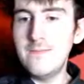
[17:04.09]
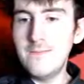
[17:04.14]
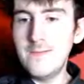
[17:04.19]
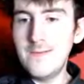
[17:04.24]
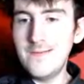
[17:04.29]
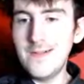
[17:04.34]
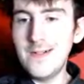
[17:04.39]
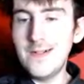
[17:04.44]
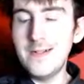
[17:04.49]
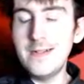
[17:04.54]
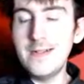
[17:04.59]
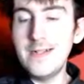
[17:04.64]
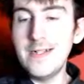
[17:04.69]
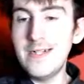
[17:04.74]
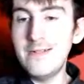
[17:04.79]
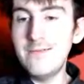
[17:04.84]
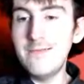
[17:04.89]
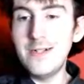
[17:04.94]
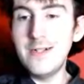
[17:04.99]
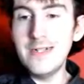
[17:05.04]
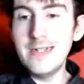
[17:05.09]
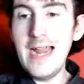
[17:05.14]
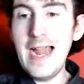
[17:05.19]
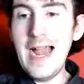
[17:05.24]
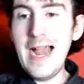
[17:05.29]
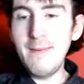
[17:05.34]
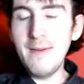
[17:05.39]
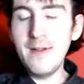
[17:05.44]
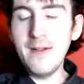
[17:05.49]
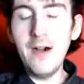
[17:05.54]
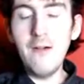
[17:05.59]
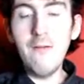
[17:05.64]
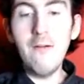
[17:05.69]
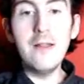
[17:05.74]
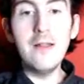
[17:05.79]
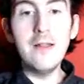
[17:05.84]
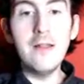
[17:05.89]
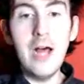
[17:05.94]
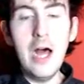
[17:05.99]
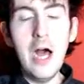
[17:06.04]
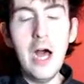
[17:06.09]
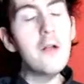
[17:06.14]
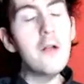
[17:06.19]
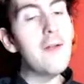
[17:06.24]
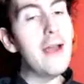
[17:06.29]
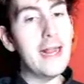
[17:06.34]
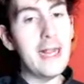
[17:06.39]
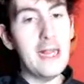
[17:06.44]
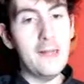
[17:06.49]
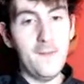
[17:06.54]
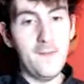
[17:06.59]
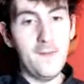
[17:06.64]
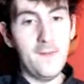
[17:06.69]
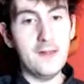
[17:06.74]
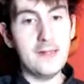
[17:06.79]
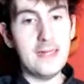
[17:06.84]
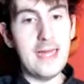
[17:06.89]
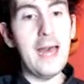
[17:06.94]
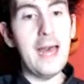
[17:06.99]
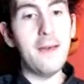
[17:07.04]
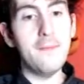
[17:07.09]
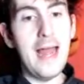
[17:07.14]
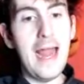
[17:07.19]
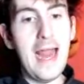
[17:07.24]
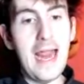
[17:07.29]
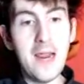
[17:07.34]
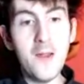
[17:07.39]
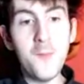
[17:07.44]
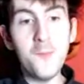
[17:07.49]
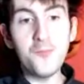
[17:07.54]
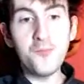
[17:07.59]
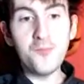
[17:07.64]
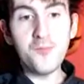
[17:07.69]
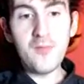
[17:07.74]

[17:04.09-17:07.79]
Well, not, no, not yet. We've got a long way to go before that, mate.